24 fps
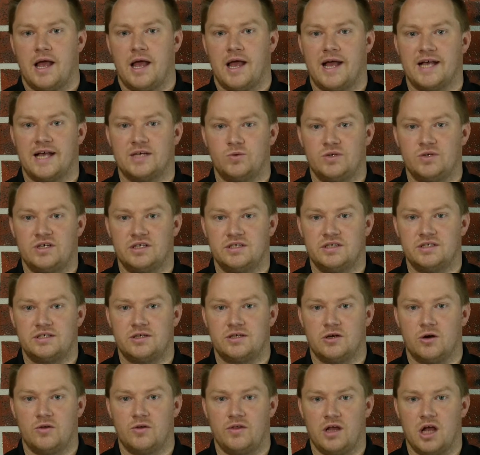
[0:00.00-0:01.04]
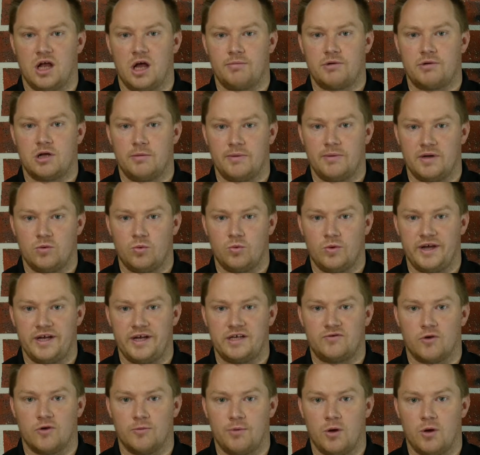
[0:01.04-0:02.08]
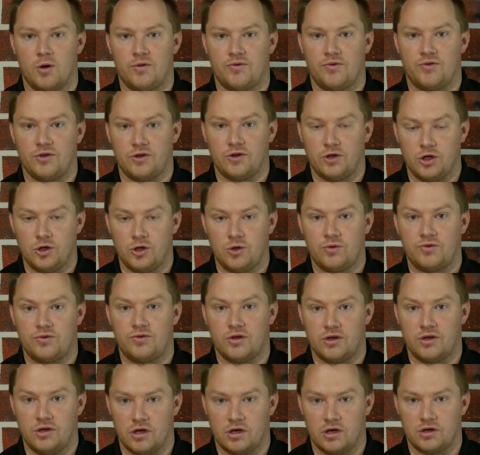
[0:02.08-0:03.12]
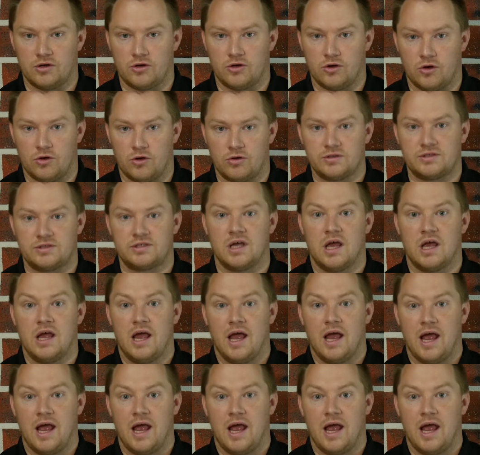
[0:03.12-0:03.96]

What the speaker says: as we consider the upcoming weeks for both youth, young adults,